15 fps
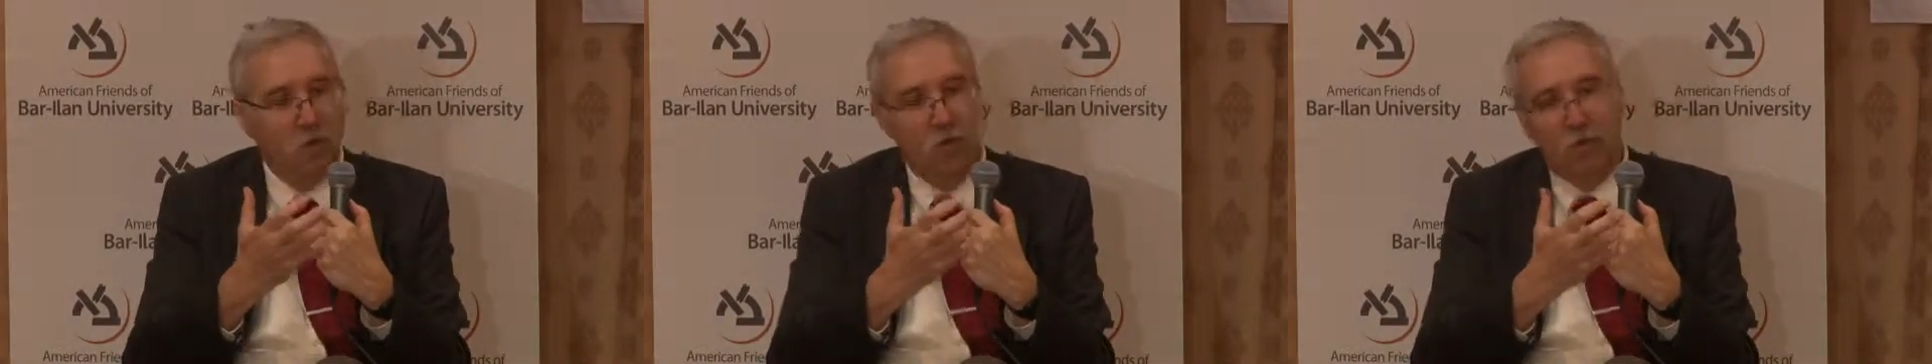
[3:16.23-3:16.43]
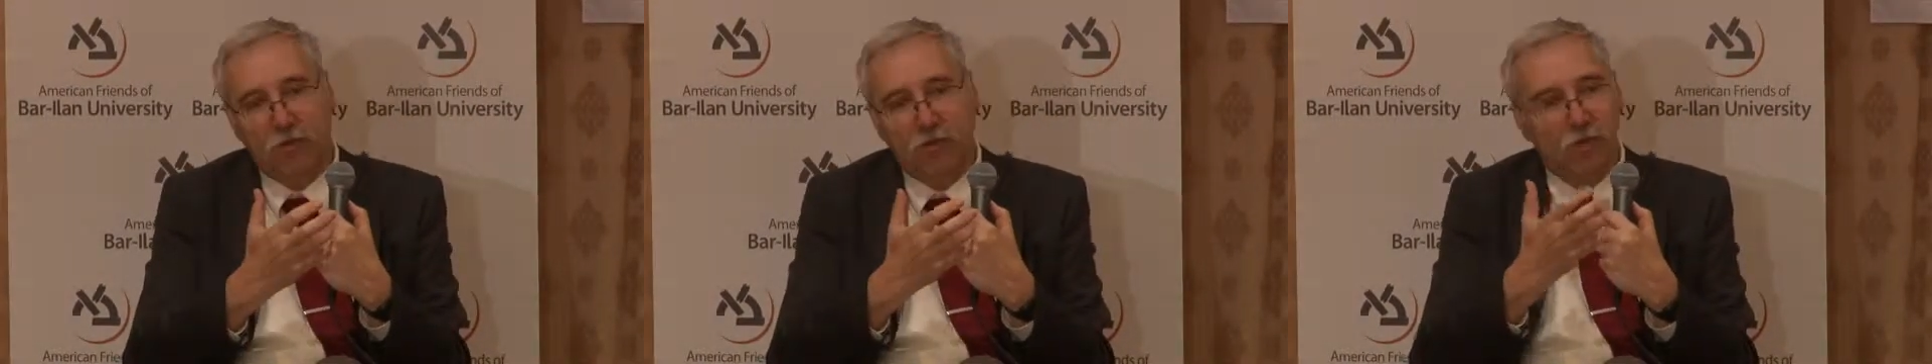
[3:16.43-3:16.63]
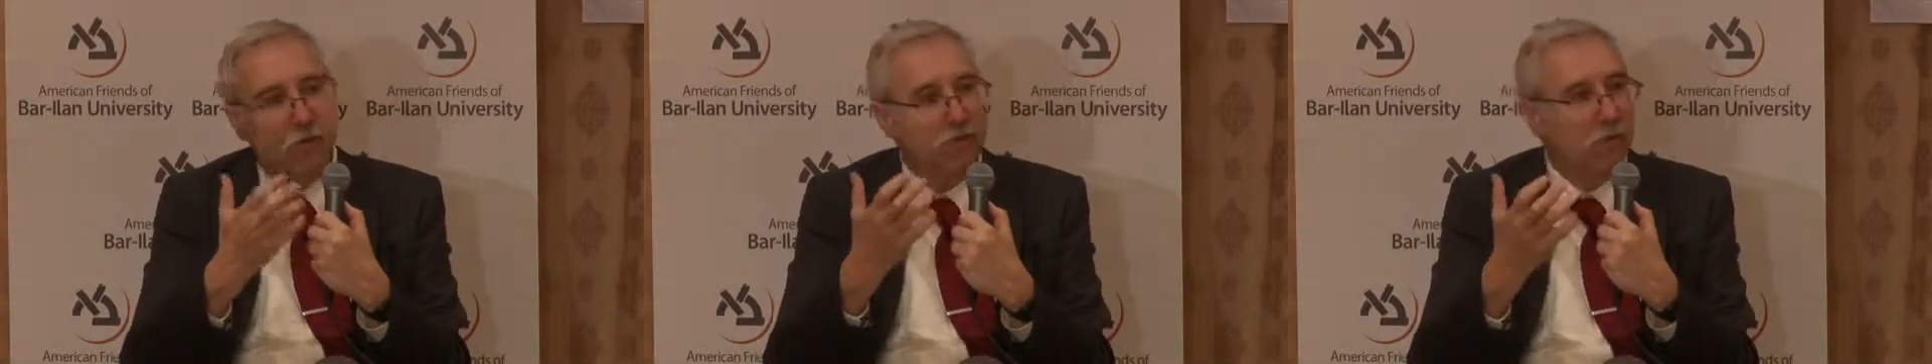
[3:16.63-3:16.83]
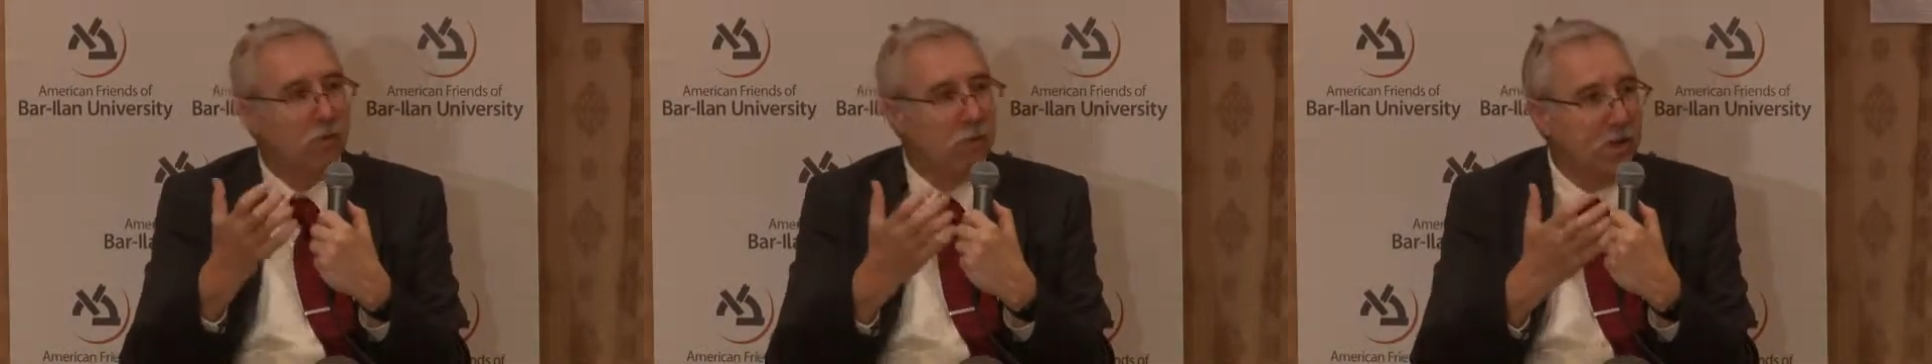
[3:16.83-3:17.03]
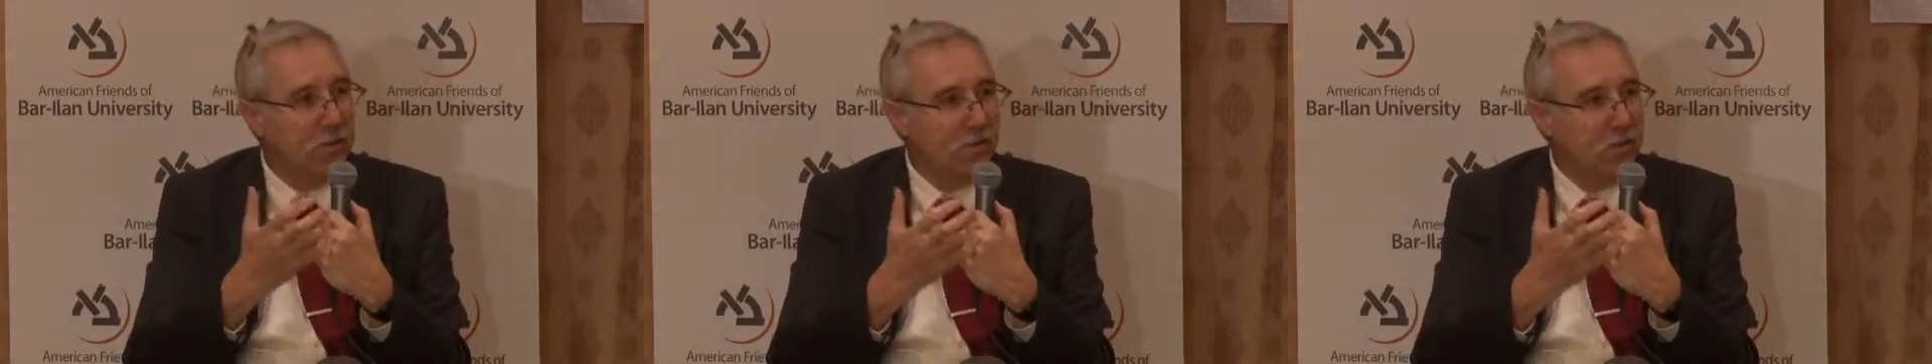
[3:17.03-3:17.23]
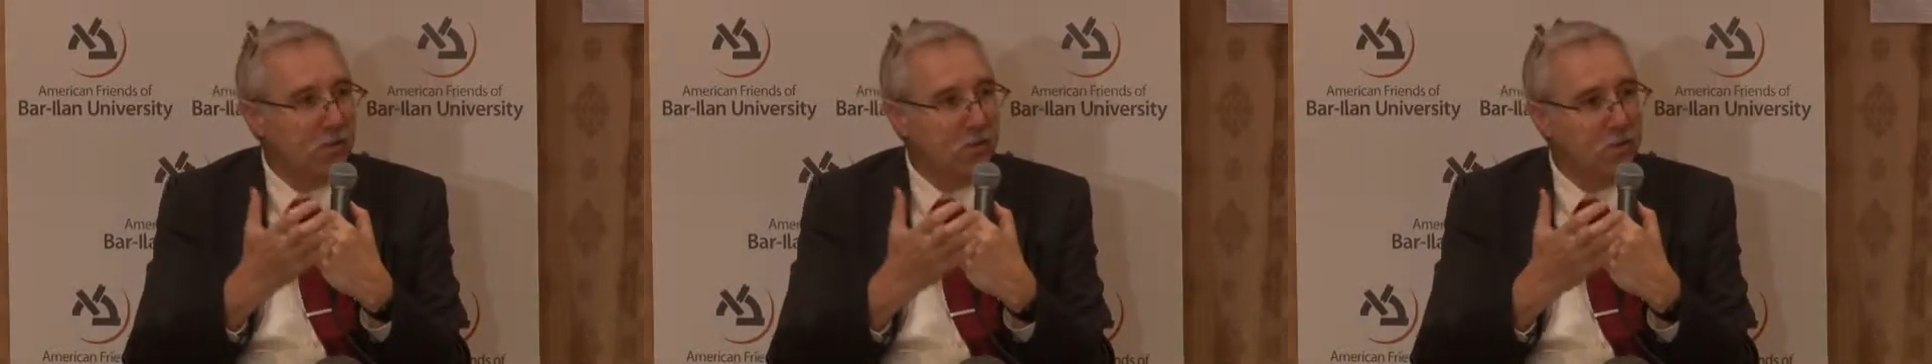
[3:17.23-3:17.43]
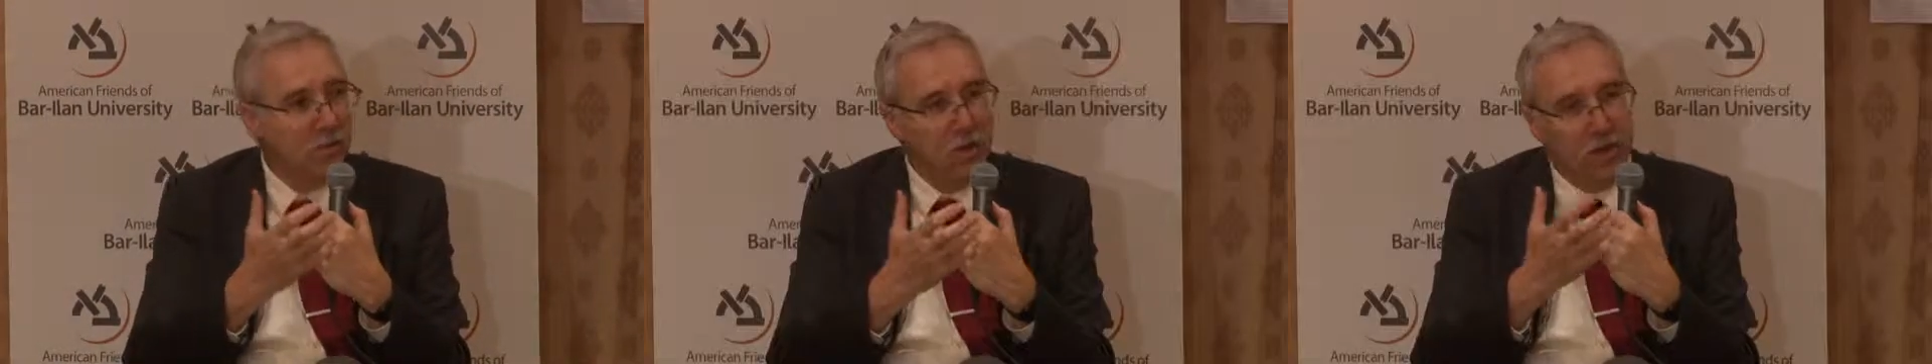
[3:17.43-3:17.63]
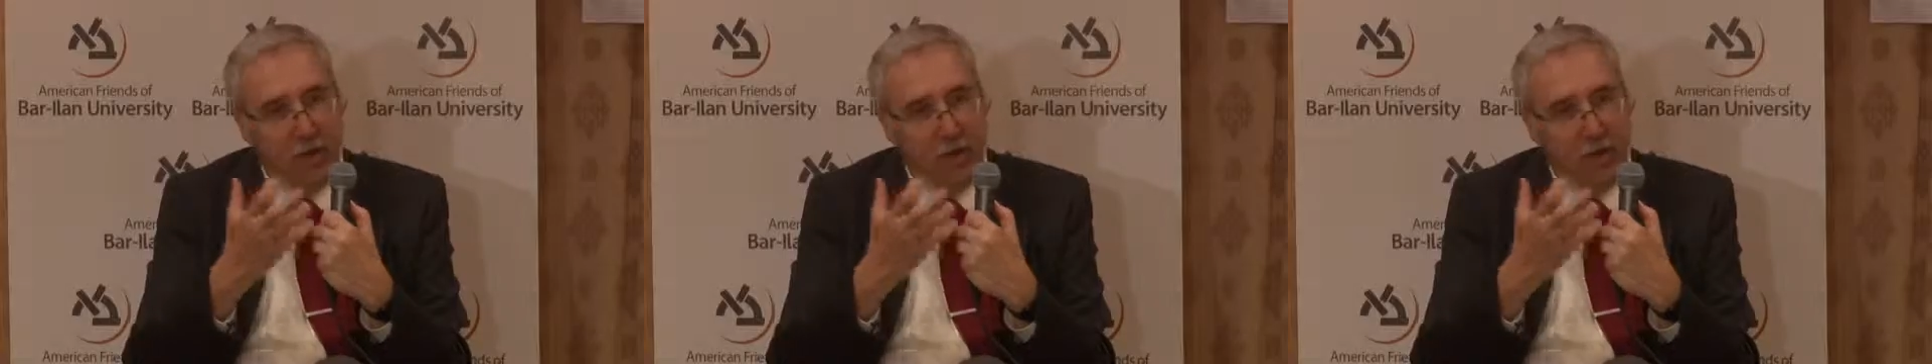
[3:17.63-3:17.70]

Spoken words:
who, for different reasons,